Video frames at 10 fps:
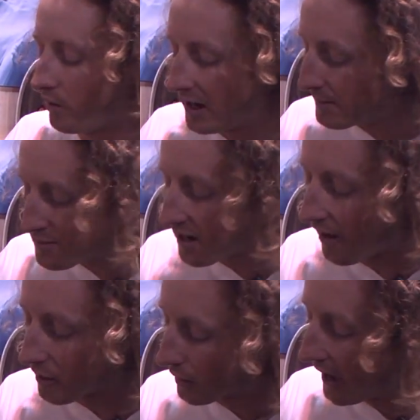Rips
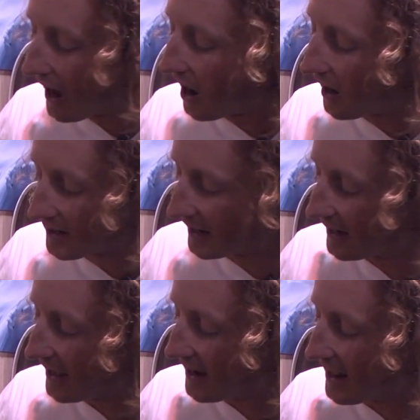all around
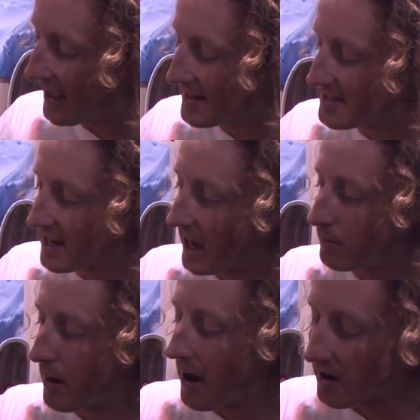and
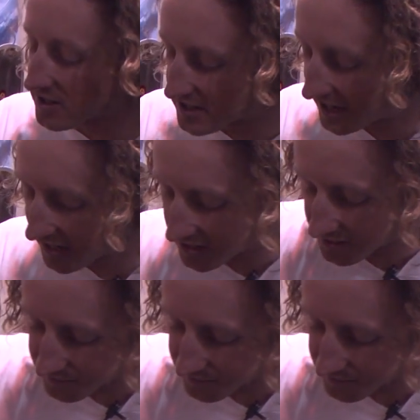insane powder stick.